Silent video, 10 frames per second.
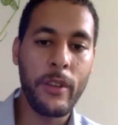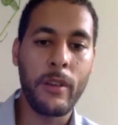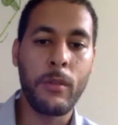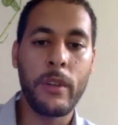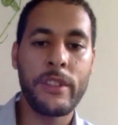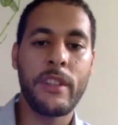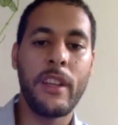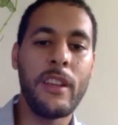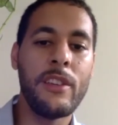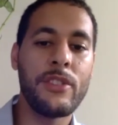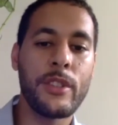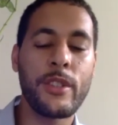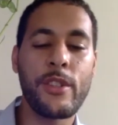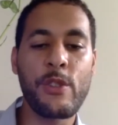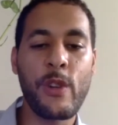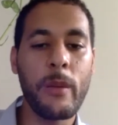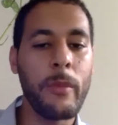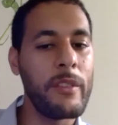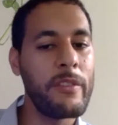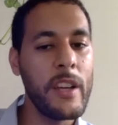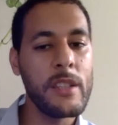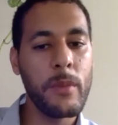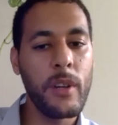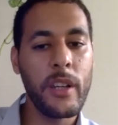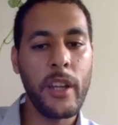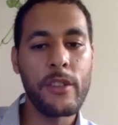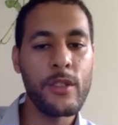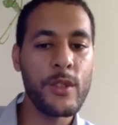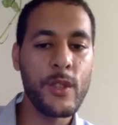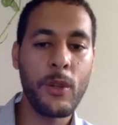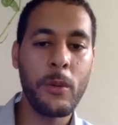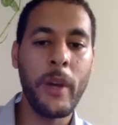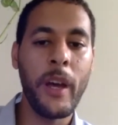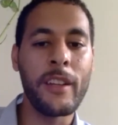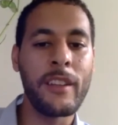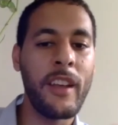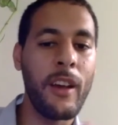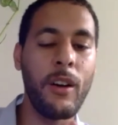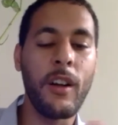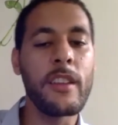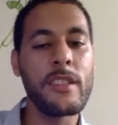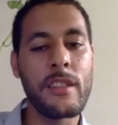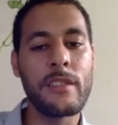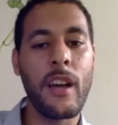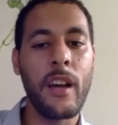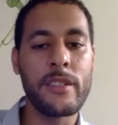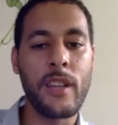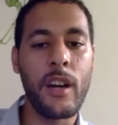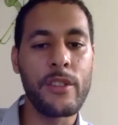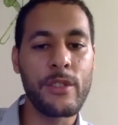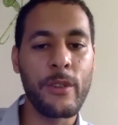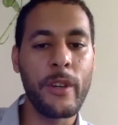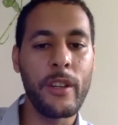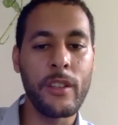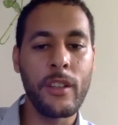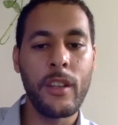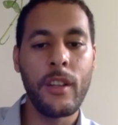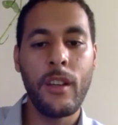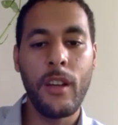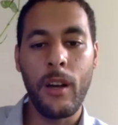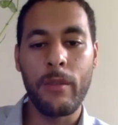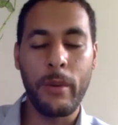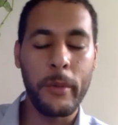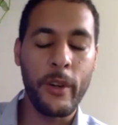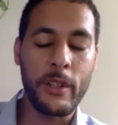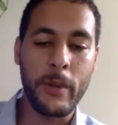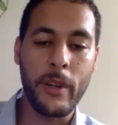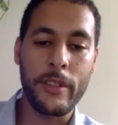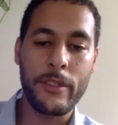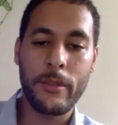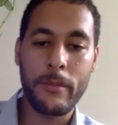Like, what's the easiest to stream on Facebook and YouTube and get all these designs on screen from your experience?